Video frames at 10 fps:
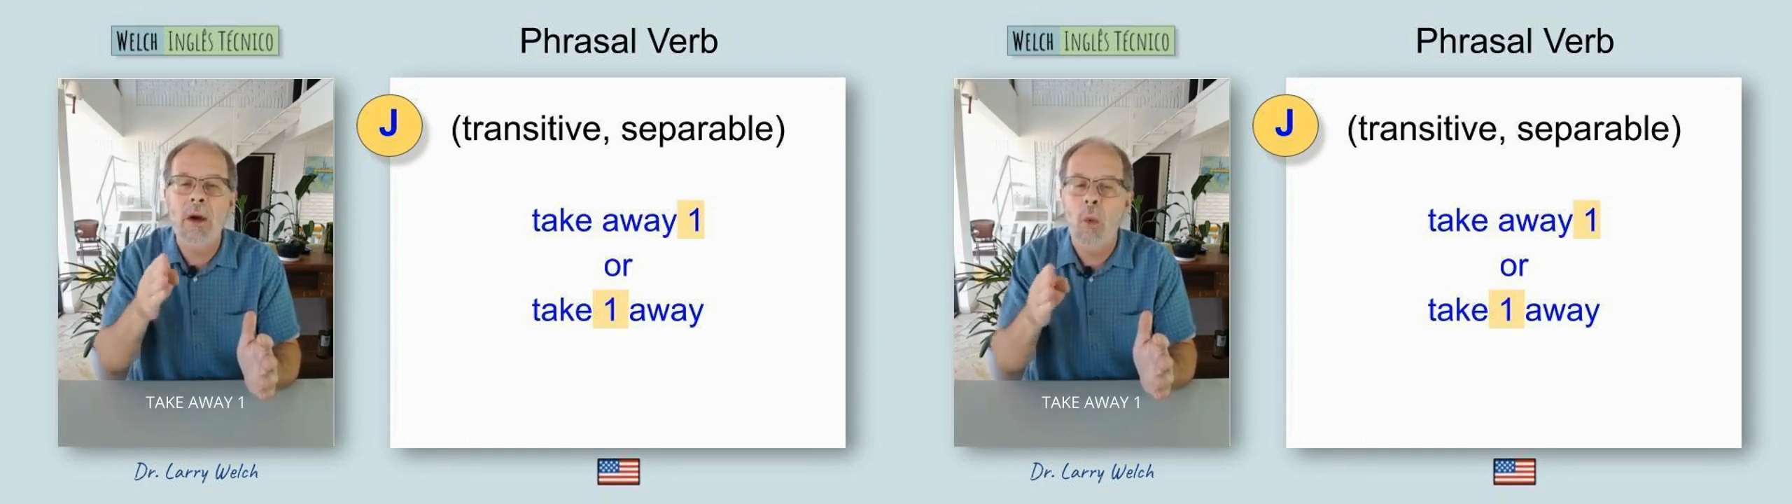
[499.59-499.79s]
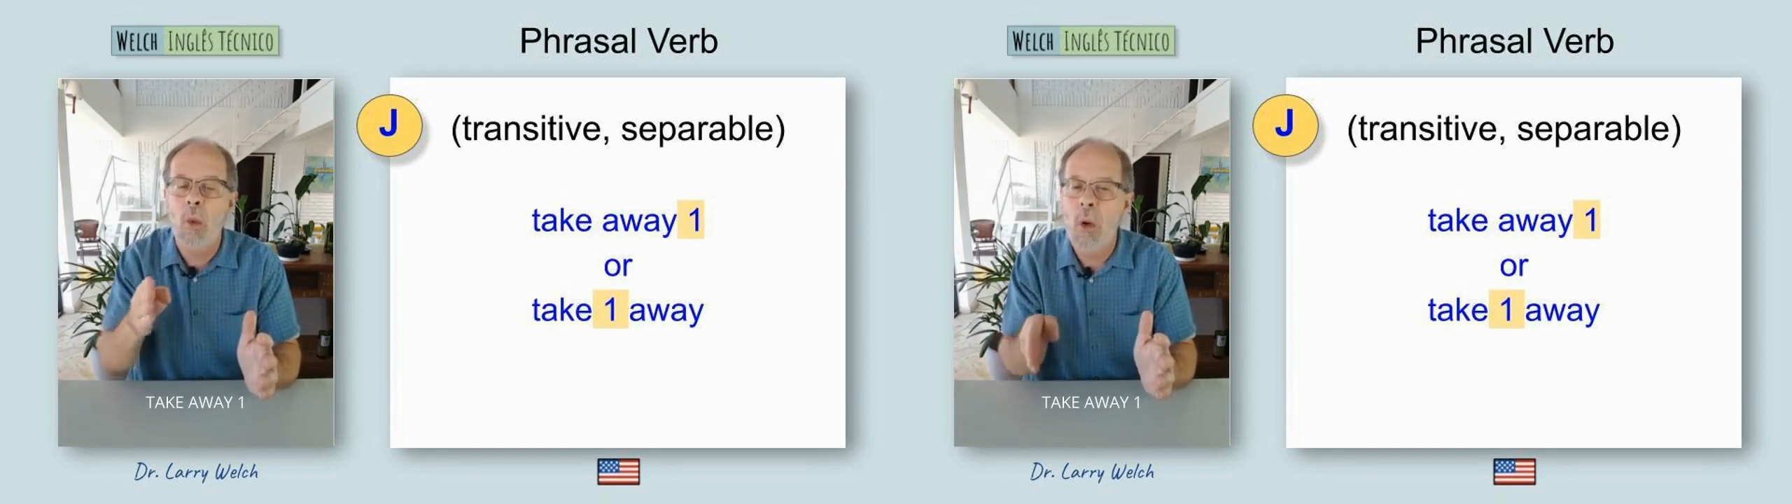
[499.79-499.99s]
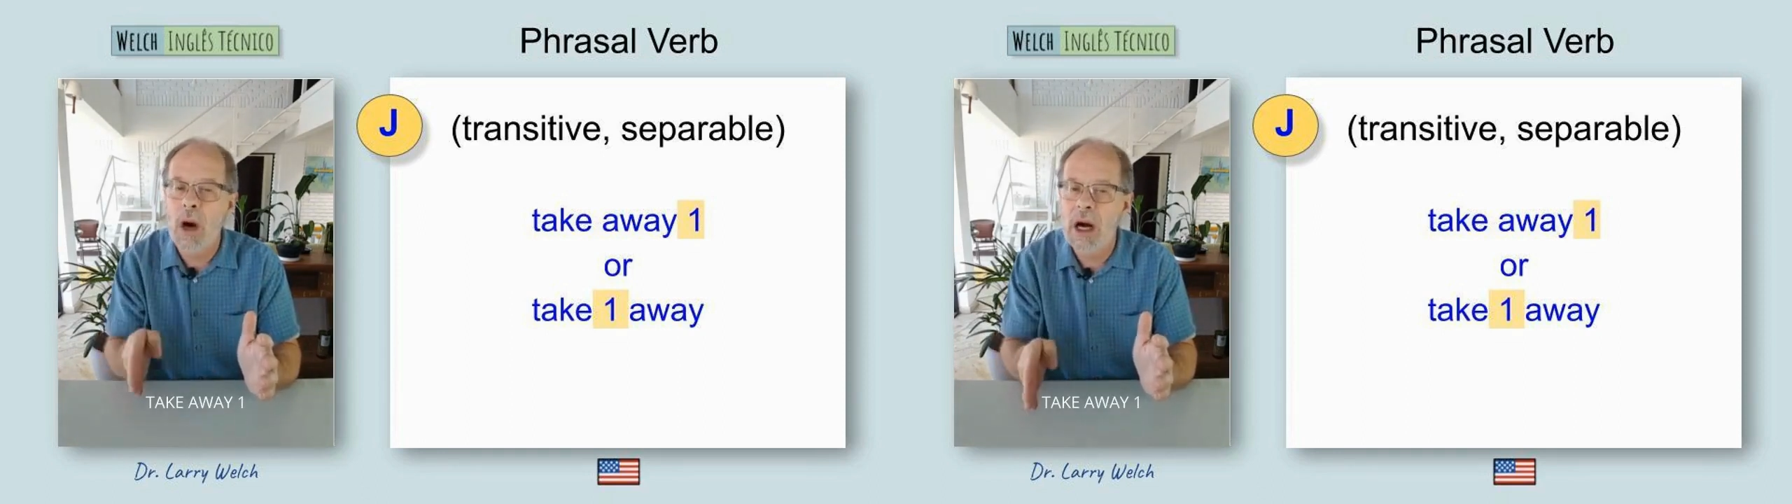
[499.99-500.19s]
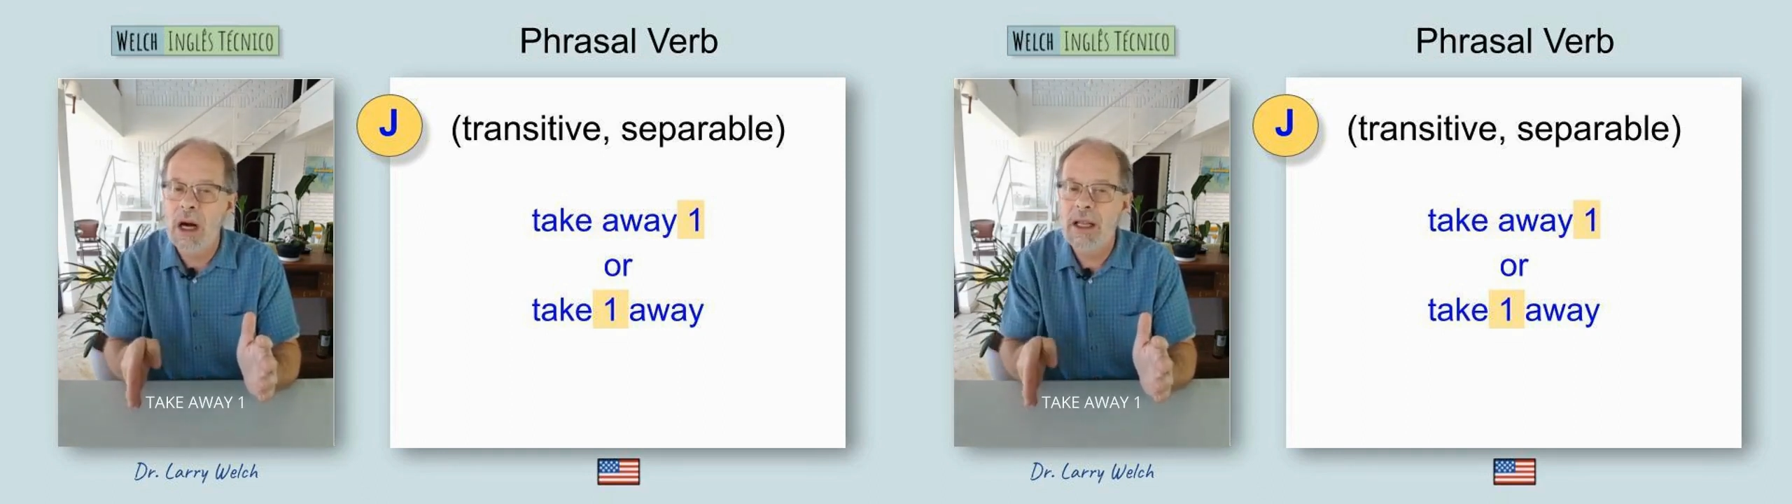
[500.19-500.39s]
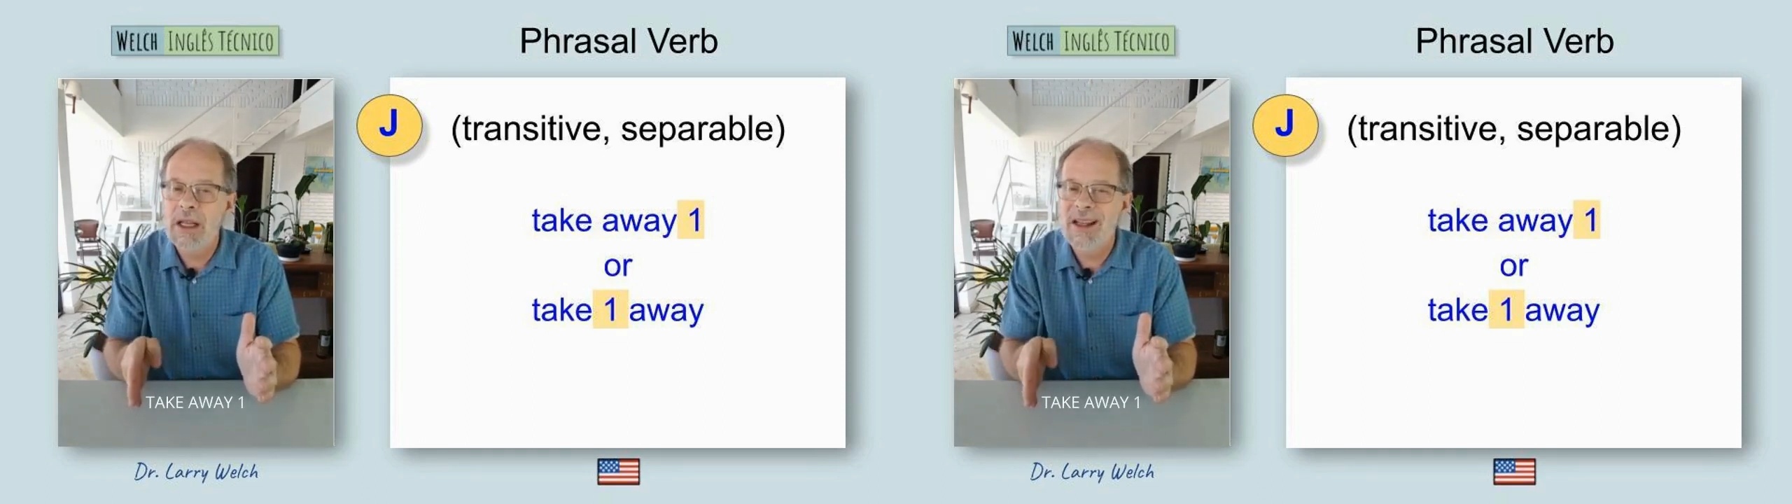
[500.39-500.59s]

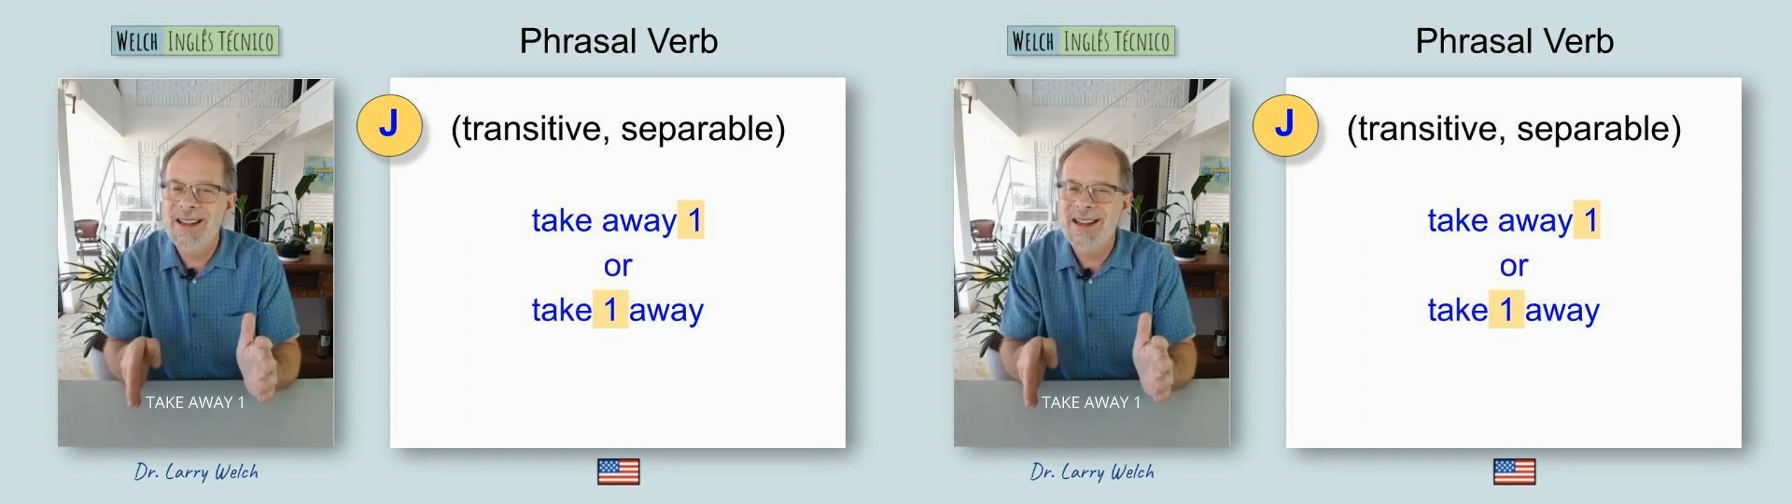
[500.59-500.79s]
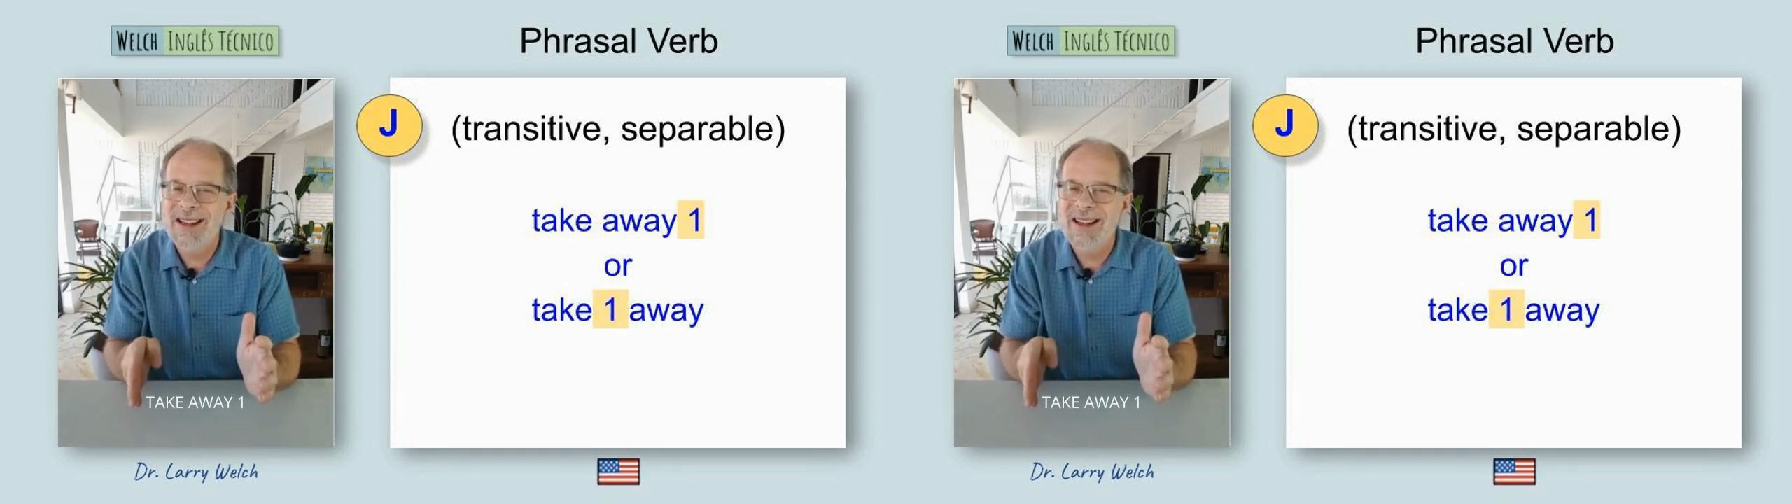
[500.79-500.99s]
1,